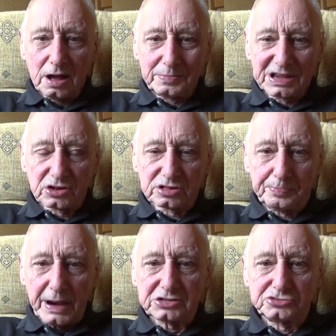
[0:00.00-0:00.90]
Because the
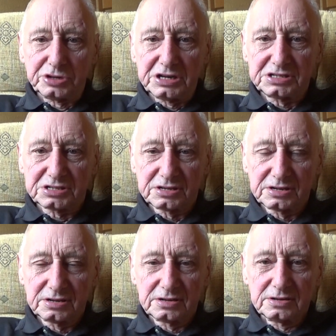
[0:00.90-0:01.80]
batteries
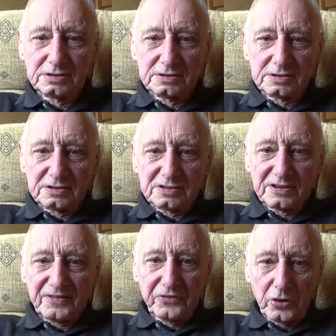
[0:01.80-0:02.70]

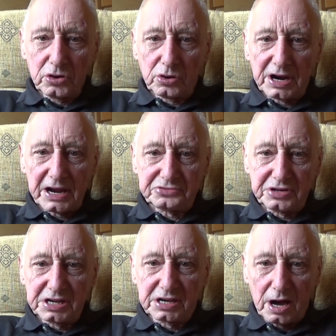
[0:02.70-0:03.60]
for your
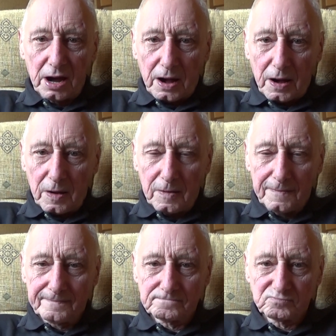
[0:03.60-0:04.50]
electric car,
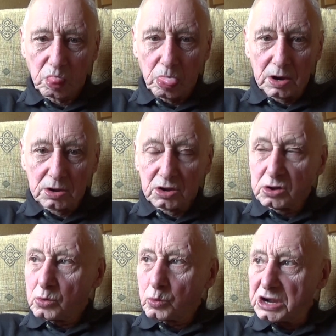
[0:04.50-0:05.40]

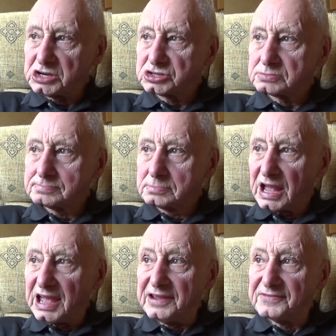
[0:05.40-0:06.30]
which
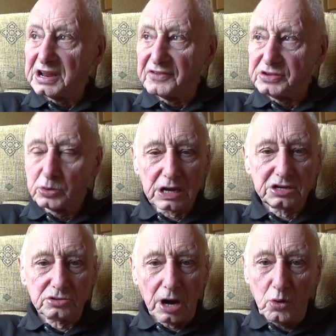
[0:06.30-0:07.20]
even if you had
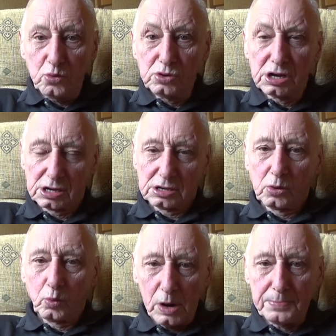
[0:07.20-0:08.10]
your own
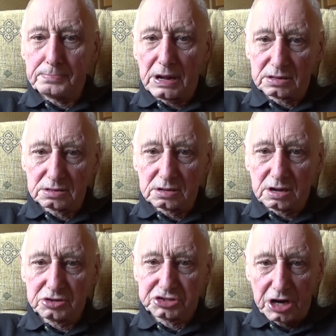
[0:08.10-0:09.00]
windmill
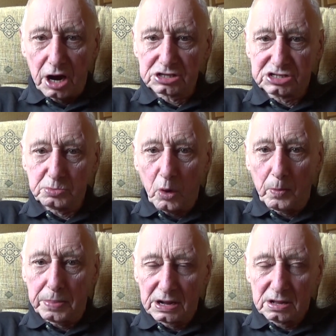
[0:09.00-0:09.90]
and charged them
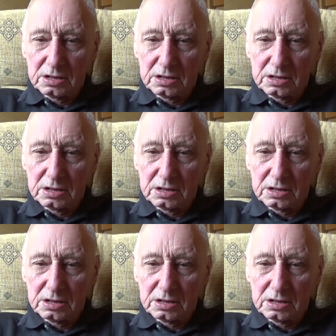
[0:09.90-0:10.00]
up